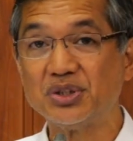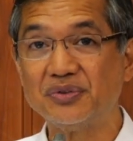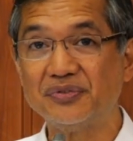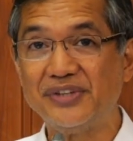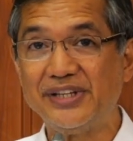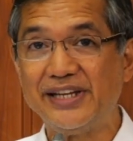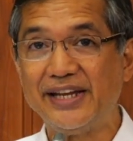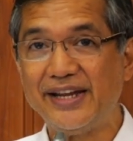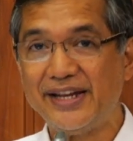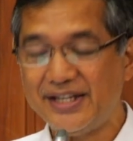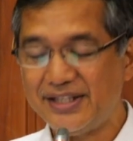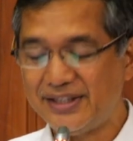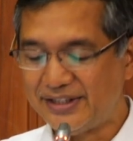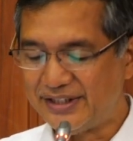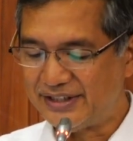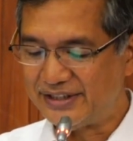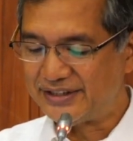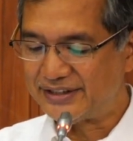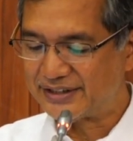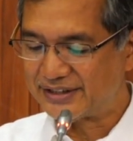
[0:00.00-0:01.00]
of the
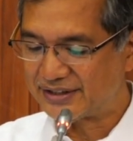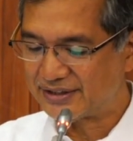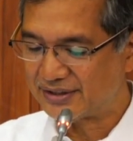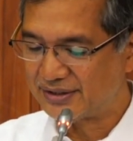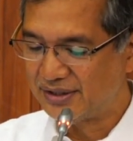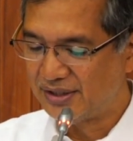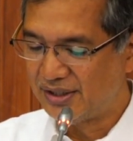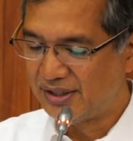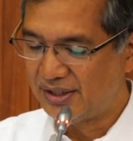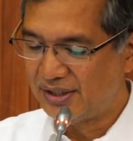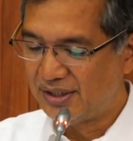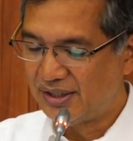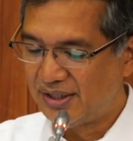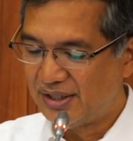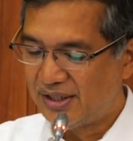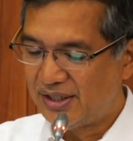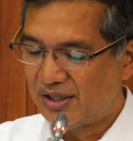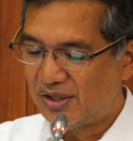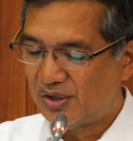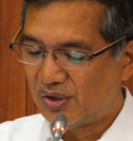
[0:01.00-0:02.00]
80s,
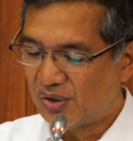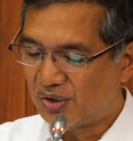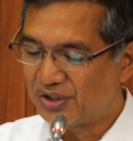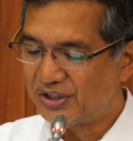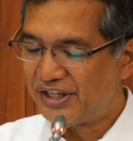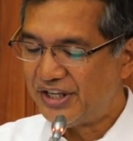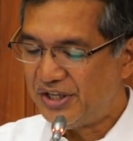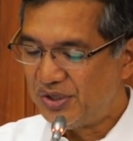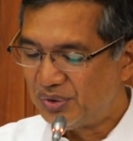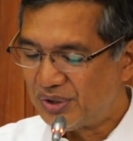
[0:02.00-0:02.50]
or the